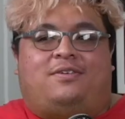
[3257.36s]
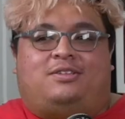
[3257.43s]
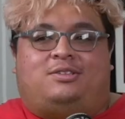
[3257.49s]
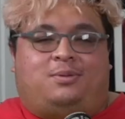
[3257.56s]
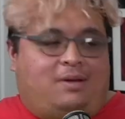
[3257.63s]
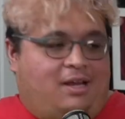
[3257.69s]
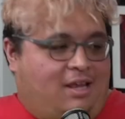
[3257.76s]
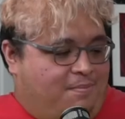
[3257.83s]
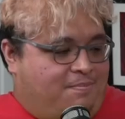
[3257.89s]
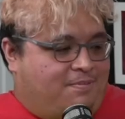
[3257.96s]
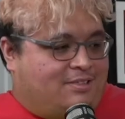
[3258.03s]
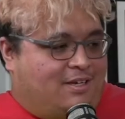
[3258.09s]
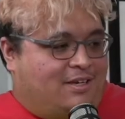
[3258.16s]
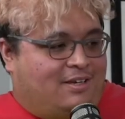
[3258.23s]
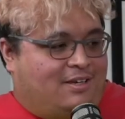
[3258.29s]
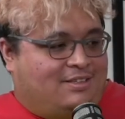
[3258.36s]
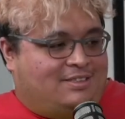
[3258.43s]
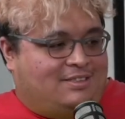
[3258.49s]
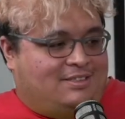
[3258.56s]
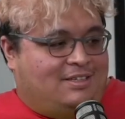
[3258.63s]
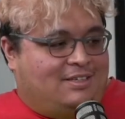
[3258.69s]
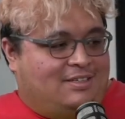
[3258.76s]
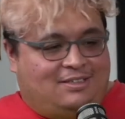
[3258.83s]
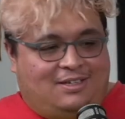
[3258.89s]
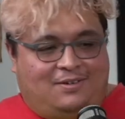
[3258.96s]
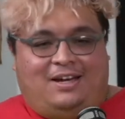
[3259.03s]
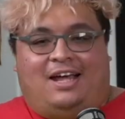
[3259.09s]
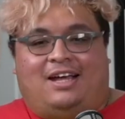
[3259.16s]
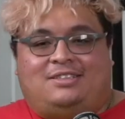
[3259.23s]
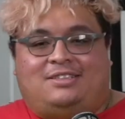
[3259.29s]
20 episodes.
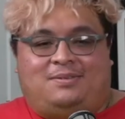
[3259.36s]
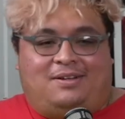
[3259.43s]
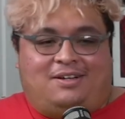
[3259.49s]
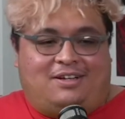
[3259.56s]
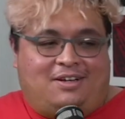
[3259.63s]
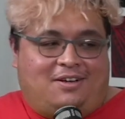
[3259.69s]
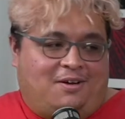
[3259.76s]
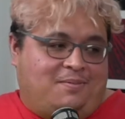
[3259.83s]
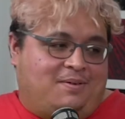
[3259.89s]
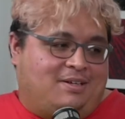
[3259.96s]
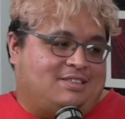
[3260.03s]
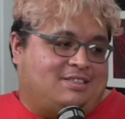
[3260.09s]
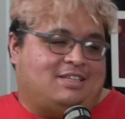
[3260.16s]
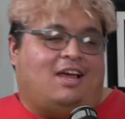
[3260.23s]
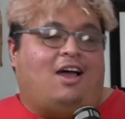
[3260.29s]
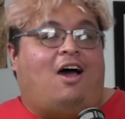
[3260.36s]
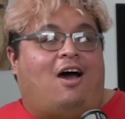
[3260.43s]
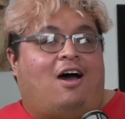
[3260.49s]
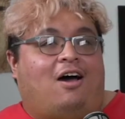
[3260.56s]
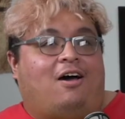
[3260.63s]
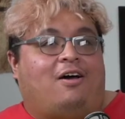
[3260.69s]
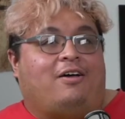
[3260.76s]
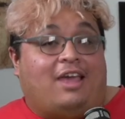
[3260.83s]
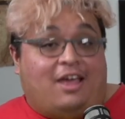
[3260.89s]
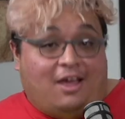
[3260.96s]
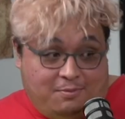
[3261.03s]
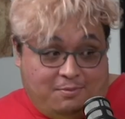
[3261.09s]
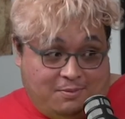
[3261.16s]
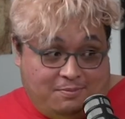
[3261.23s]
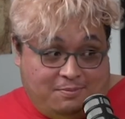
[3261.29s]
Someone asked me on the comments, it's like, oh, okay, I
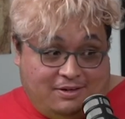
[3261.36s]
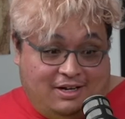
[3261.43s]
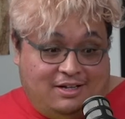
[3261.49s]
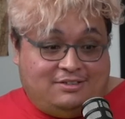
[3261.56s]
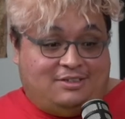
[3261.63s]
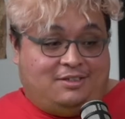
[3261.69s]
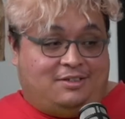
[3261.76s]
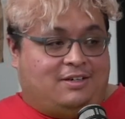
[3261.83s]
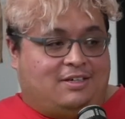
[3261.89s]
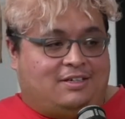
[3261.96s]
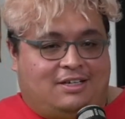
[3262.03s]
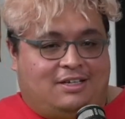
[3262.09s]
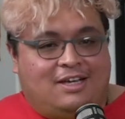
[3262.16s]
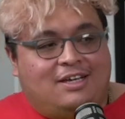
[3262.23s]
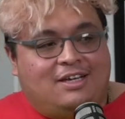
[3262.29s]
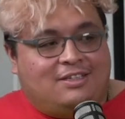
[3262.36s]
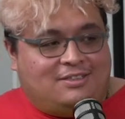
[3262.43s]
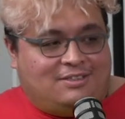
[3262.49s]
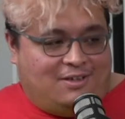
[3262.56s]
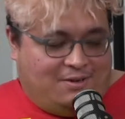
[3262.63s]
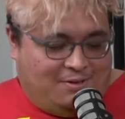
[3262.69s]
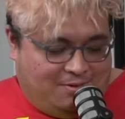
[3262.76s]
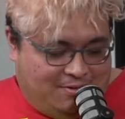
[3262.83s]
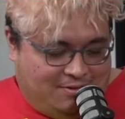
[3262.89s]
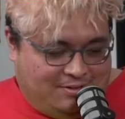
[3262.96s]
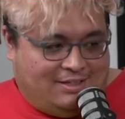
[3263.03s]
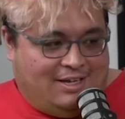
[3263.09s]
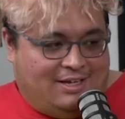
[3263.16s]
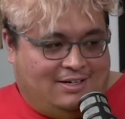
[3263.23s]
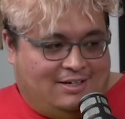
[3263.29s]
will pronounce it correctly. So,
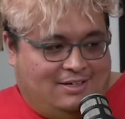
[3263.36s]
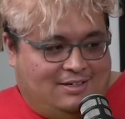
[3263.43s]
Ōtara.